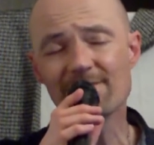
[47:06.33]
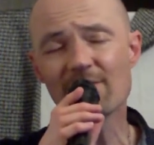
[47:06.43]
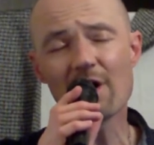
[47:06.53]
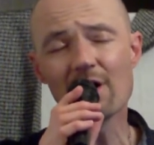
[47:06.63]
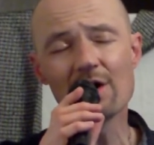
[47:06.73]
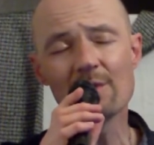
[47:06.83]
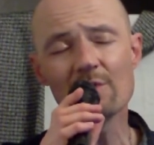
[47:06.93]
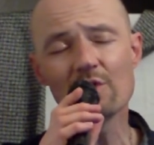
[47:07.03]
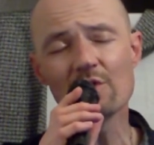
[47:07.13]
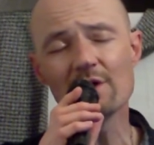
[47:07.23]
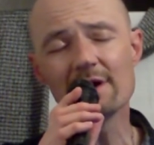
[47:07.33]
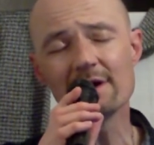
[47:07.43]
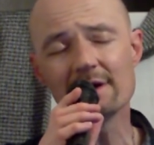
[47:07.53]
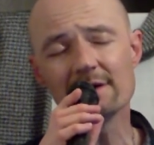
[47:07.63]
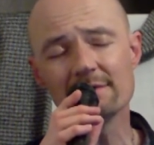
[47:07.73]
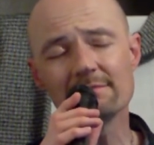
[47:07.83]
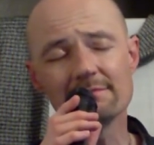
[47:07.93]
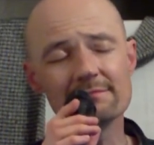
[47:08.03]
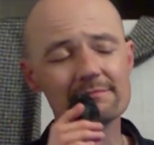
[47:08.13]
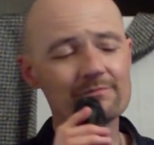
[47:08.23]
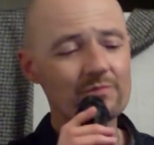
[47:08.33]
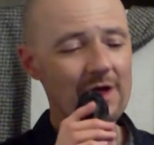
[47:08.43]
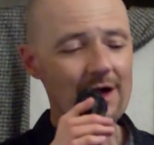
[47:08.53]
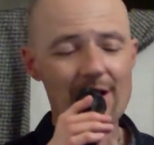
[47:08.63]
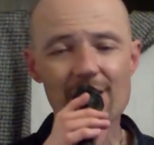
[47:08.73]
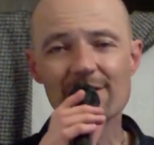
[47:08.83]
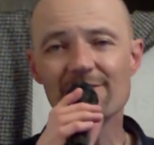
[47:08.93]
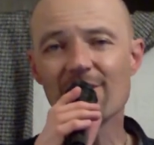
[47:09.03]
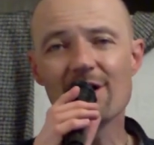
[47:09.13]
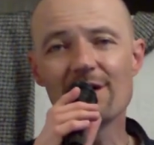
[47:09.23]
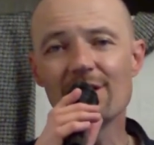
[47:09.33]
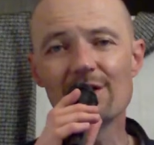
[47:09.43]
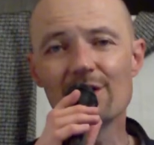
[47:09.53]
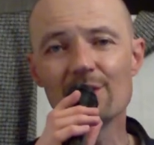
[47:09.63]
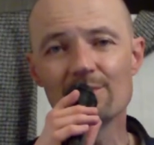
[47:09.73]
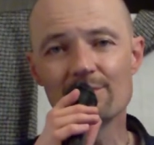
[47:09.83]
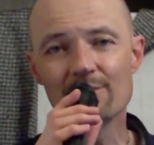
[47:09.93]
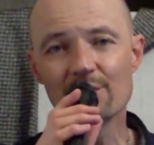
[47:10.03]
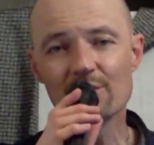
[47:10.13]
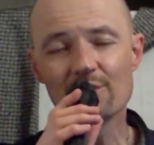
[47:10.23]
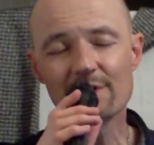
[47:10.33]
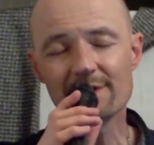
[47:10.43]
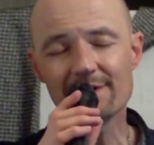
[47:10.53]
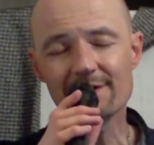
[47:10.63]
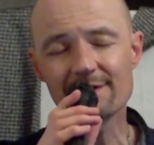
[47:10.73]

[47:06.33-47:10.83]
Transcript: from the rain, from the rain.